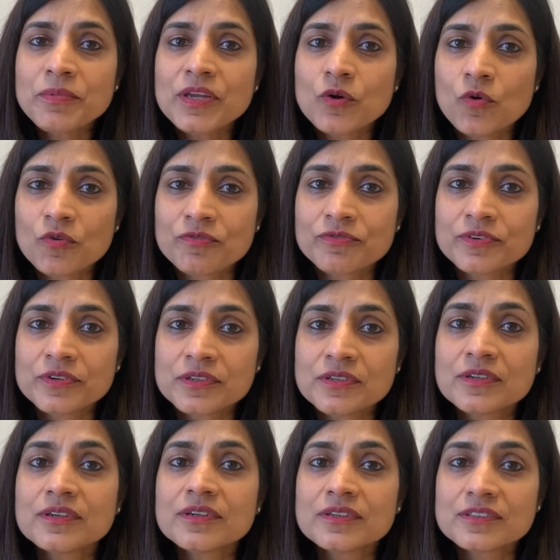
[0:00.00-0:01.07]
be offered
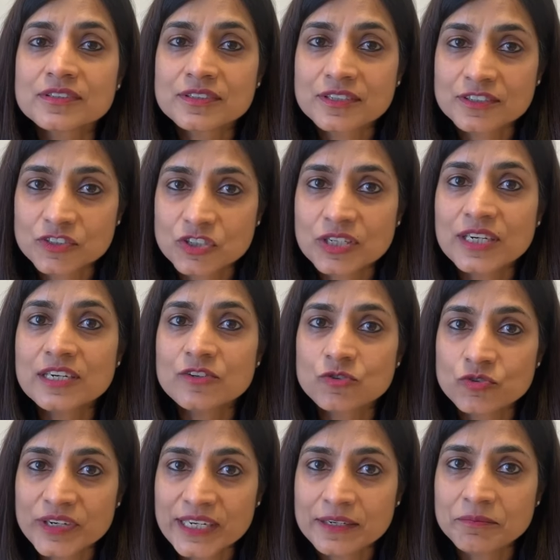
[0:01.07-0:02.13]
surgical
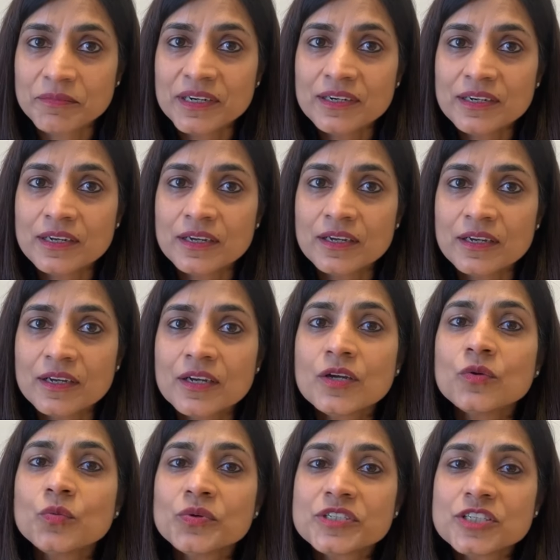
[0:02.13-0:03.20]
treatment,
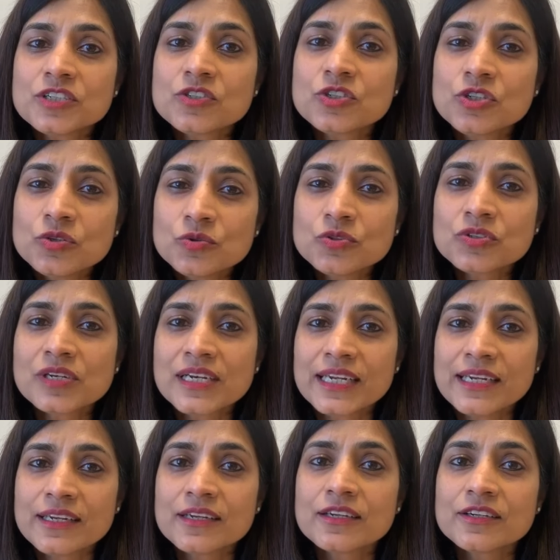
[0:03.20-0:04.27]
which is
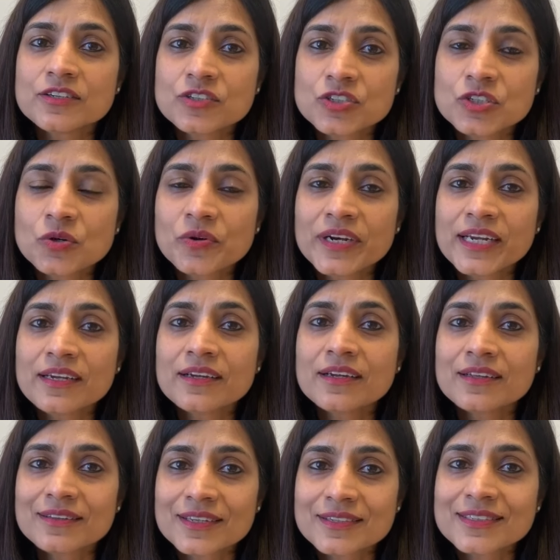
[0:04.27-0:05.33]
usually during
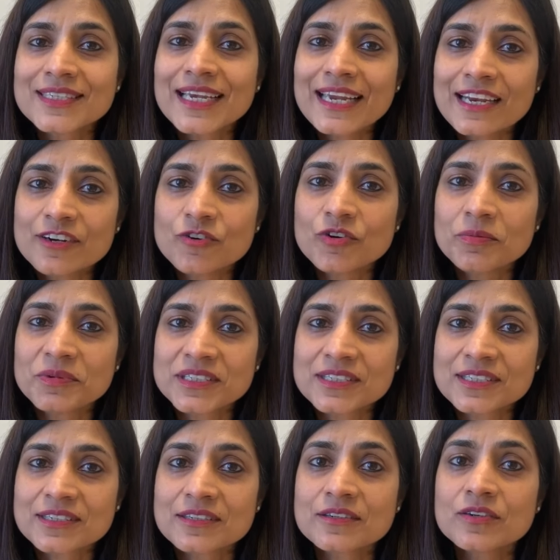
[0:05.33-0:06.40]
the second
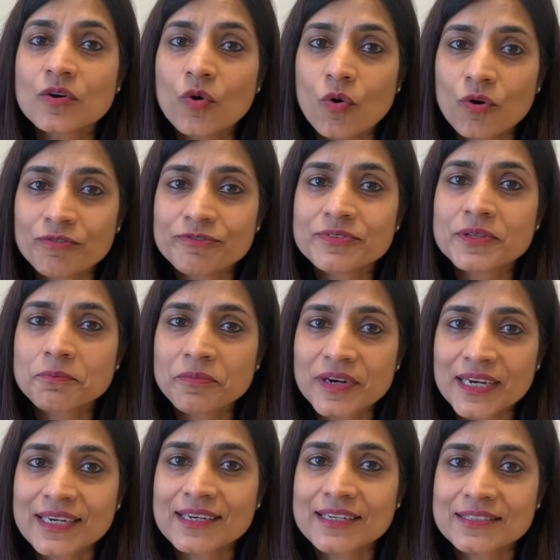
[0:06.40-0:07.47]
trimester of the
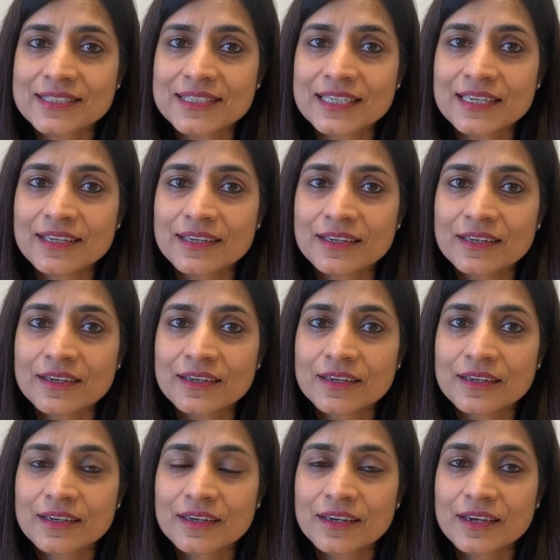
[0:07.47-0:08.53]
pregnancy.
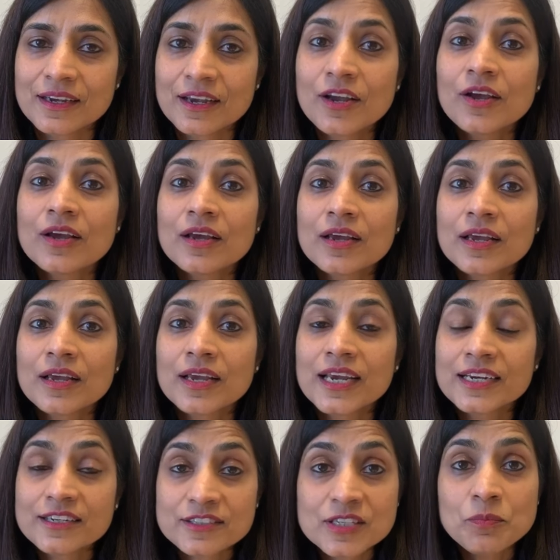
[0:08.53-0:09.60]

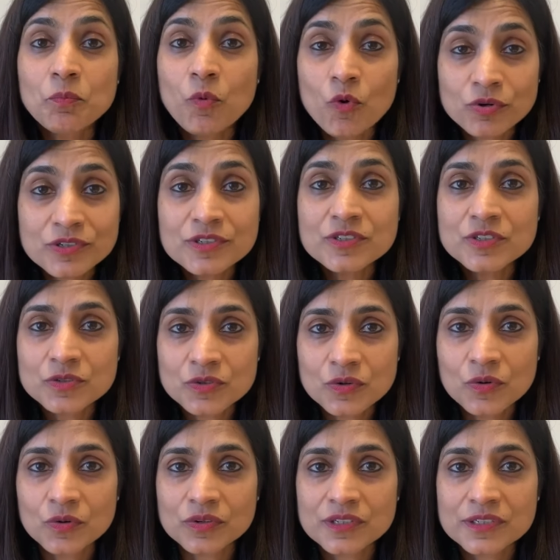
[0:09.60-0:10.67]
It is important to
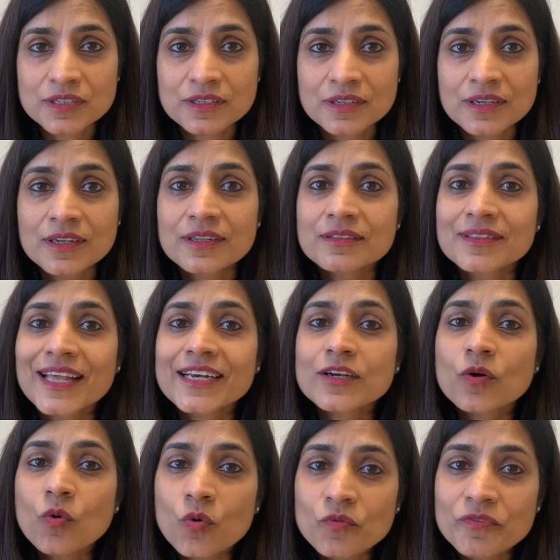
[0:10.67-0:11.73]
note that
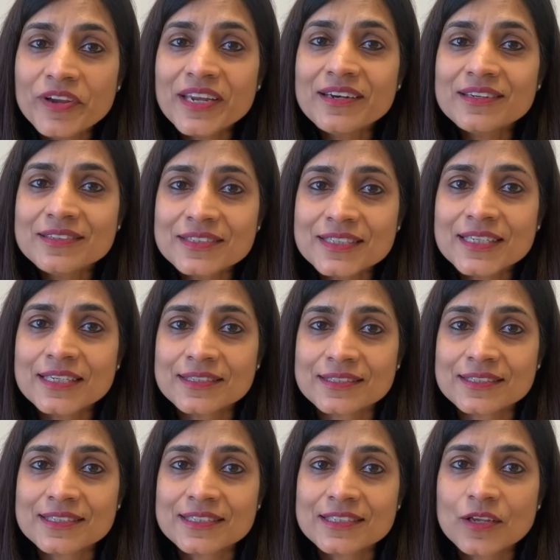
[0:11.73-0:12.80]
ovarian
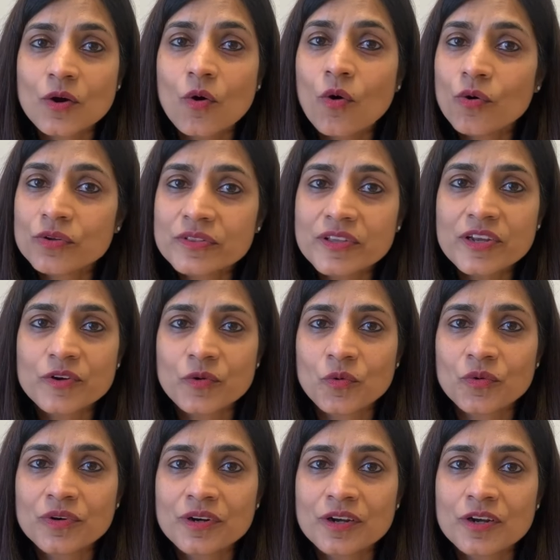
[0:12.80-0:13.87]
cysts on their
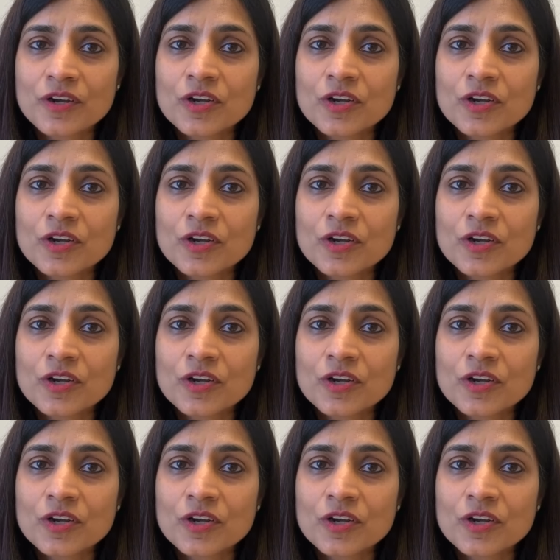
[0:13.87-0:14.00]
own